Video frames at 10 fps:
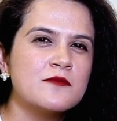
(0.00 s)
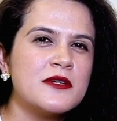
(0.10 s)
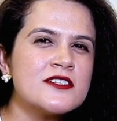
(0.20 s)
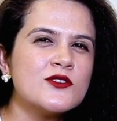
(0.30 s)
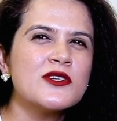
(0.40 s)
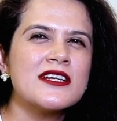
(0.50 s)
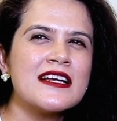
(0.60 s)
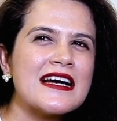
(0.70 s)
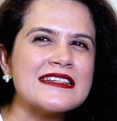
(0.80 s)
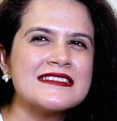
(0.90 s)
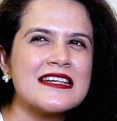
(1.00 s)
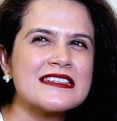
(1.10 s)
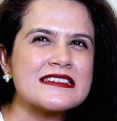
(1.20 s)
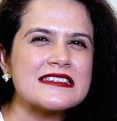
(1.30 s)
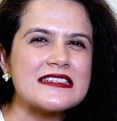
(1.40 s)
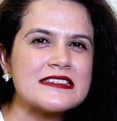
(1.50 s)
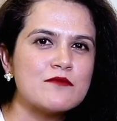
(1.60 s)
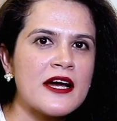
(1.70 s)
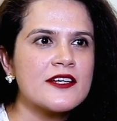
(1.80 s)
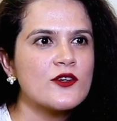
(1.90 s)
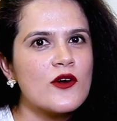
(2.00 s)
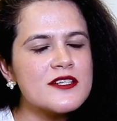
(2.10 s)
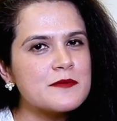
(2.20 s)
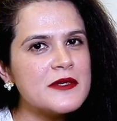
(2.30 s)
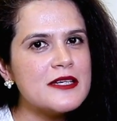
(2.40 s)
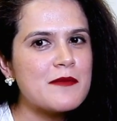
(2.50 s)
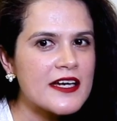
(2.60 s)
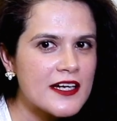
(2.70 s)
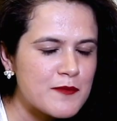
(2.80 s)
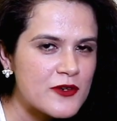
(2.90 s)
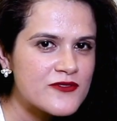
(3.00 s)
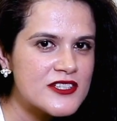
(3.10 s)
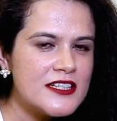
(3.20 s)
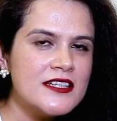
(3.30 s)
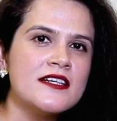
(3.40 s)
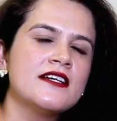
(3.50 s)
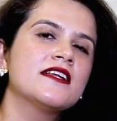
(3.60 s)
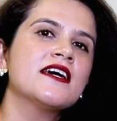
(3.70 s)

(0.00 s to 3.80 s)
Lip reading: But to realize that it might not be my cup of tea.